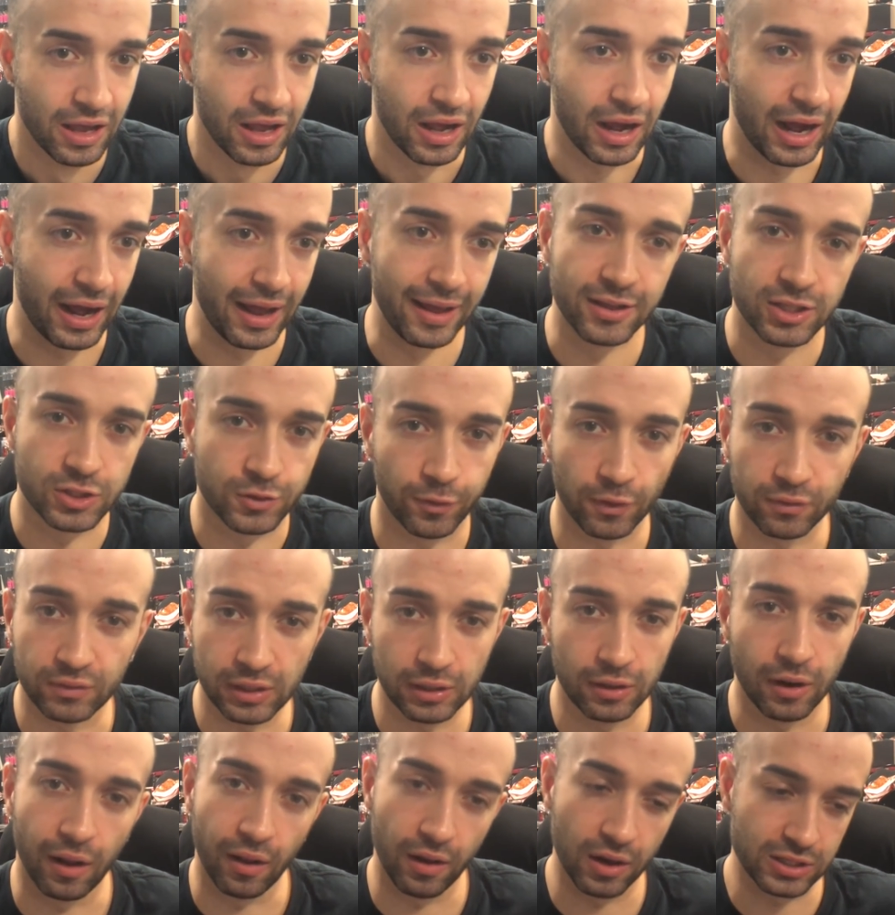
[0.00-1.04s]
Uh, it's
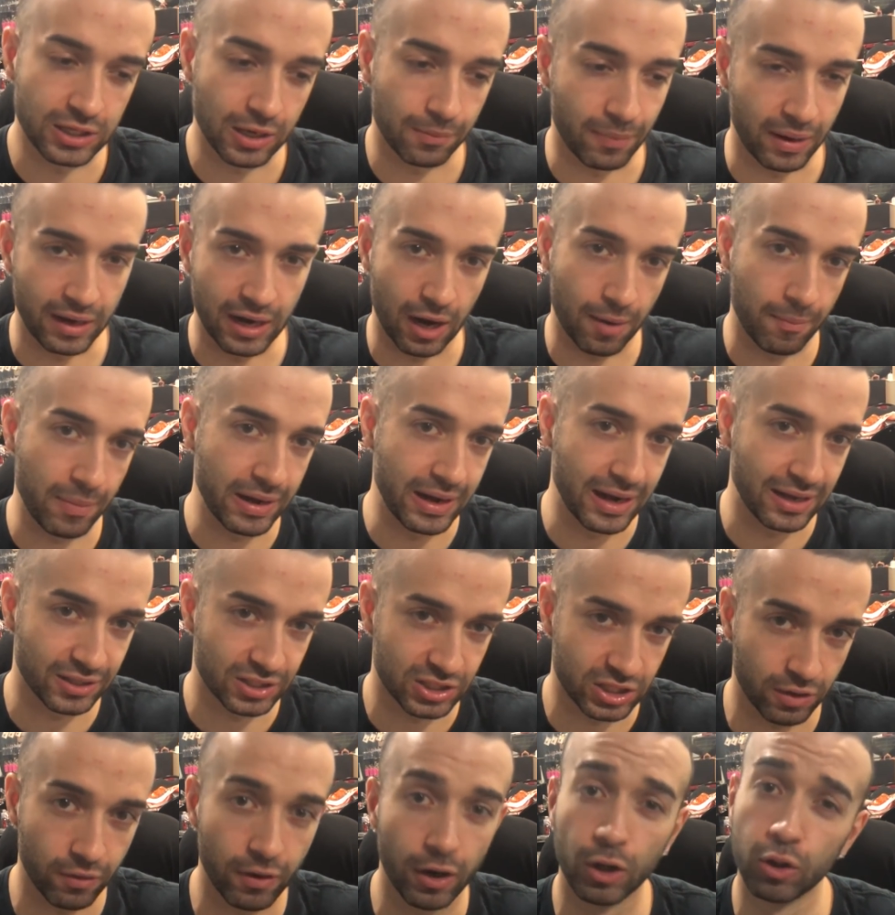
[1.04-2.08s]
fifteen dollars. That might not be
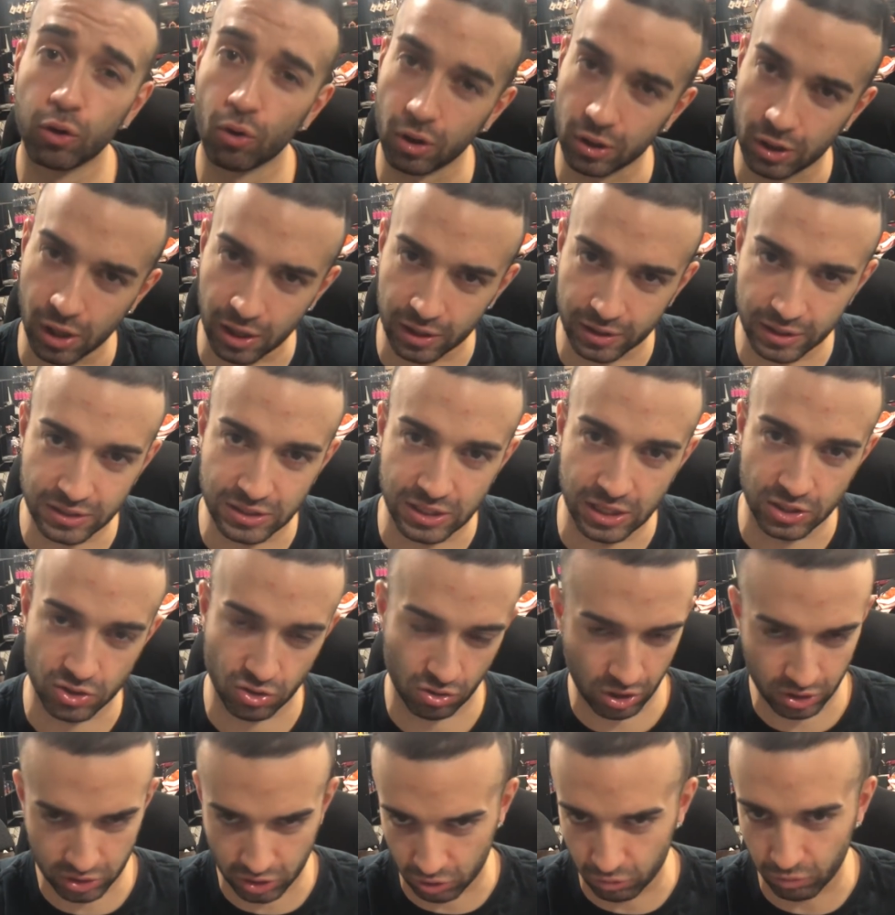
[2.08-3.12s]
necessary. Allure Darknesses
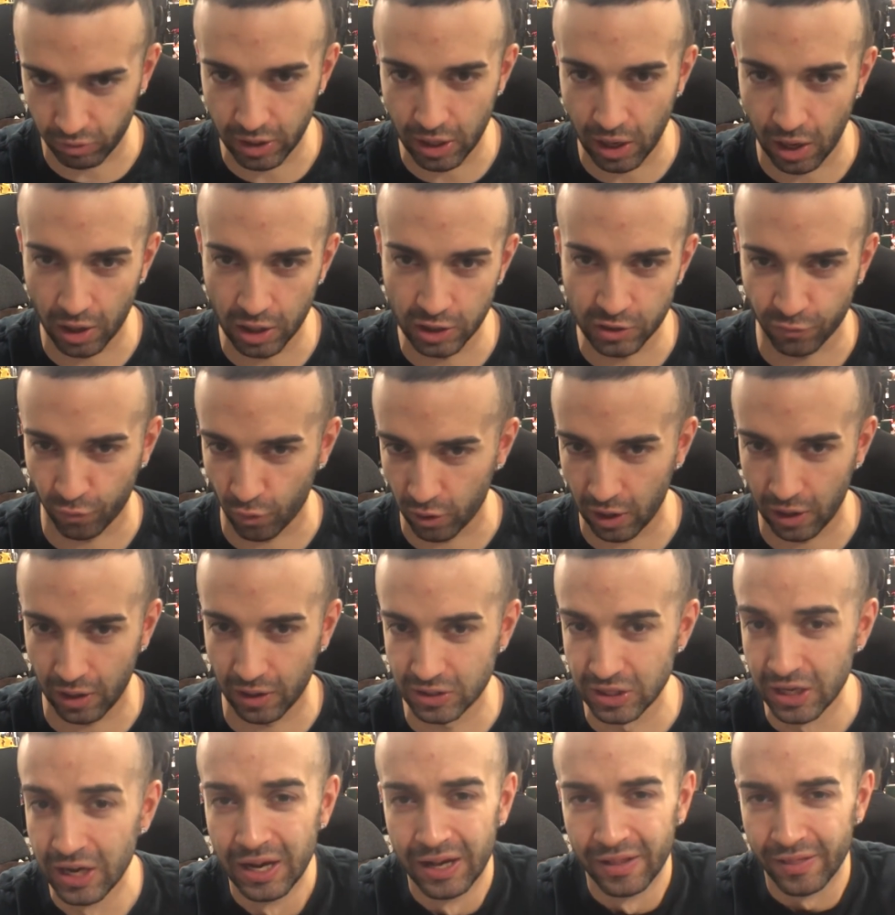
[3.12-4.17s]
are also three dollars, four dollars.